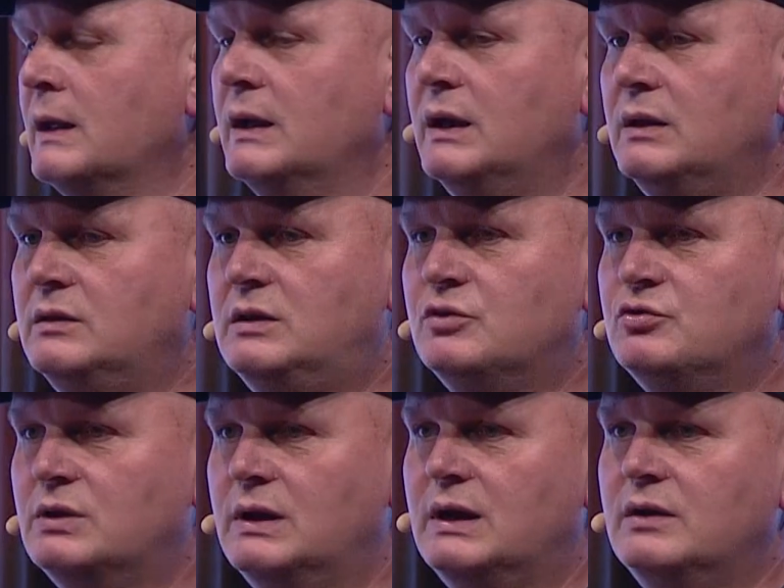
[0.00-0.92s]
in
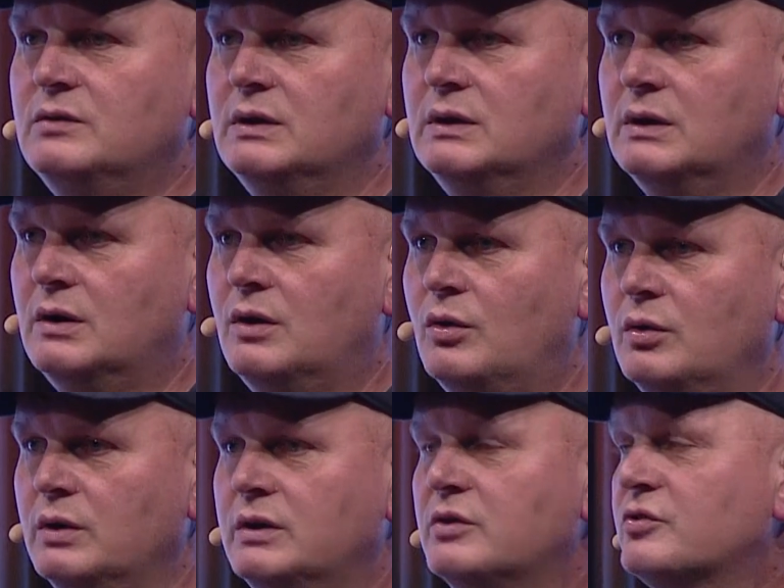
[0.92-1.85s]
digitalizing a whole
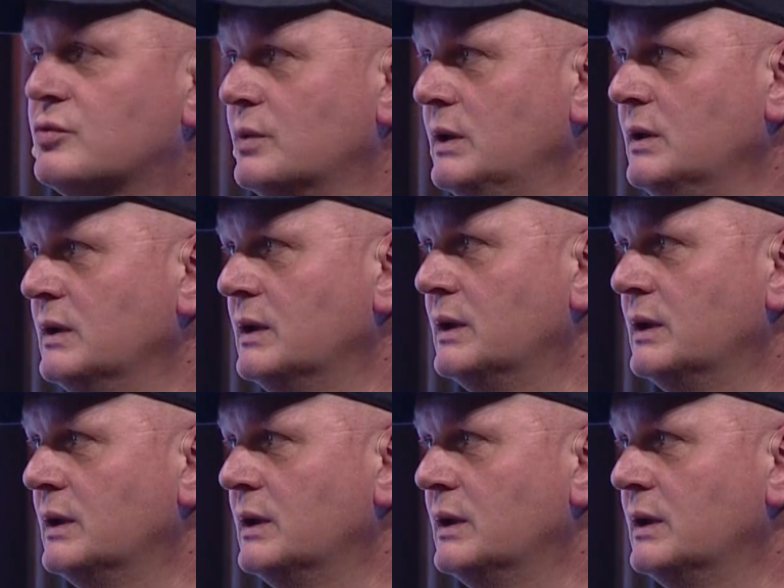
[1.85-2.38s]
industry.